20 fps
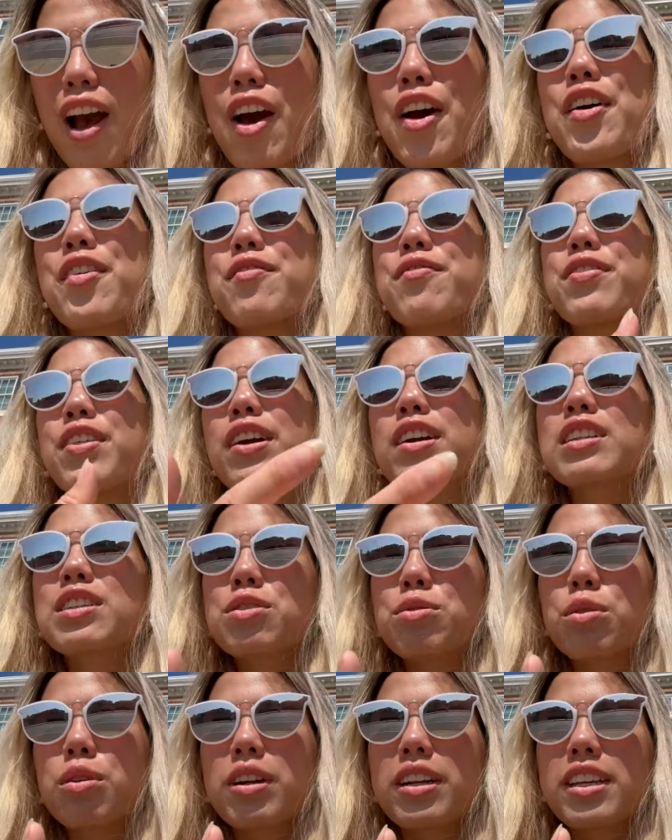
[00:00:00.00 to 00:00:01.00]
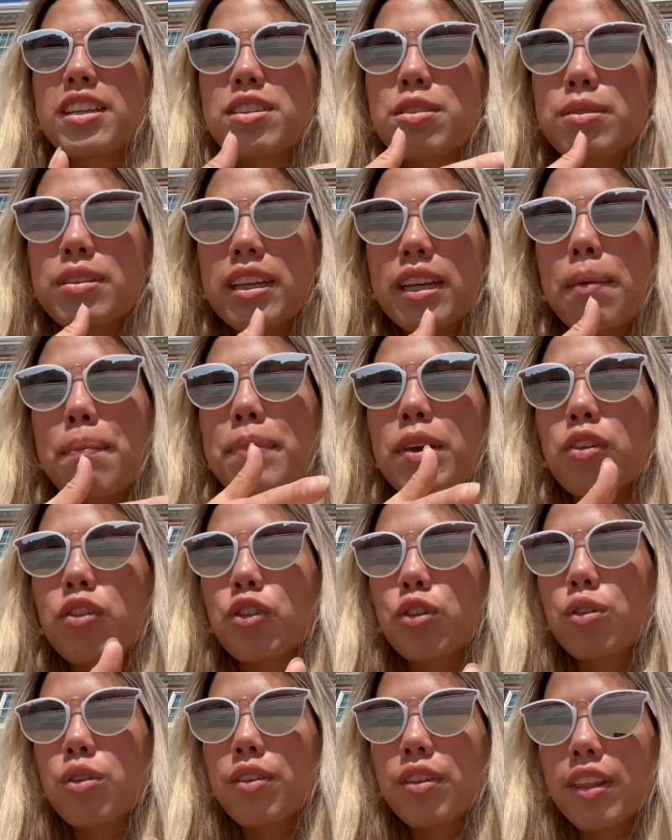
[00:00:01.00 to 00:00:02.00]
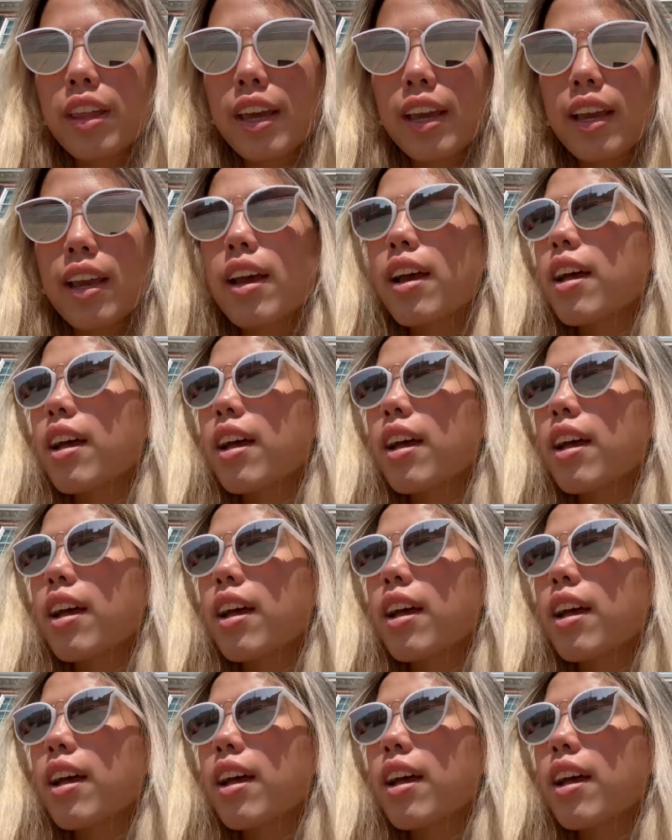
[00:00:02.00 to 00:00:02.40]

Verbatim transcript: of their sorority. So it's like a mutual thing.